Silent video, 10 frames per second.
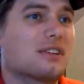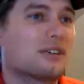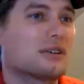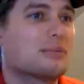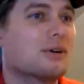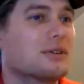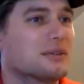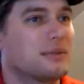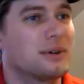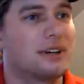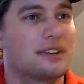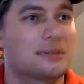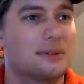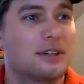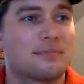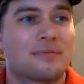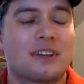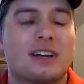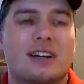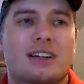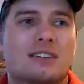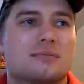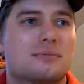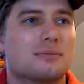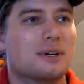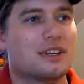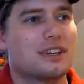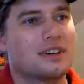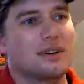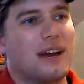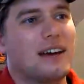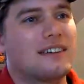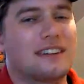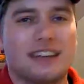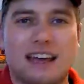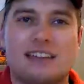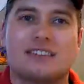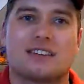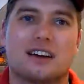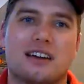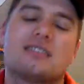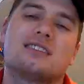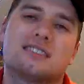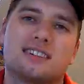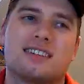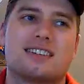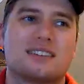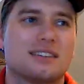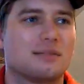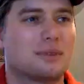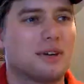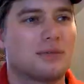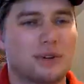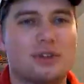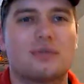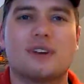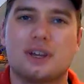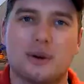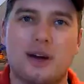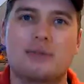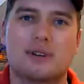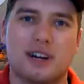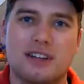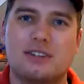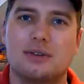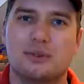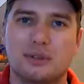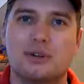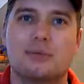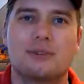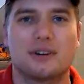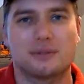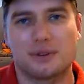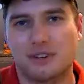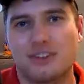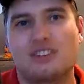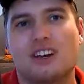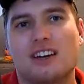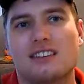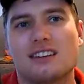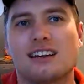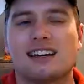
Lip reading: looking boat if you ask me. But there you have it. That is my first video ever on YouTube for this channel.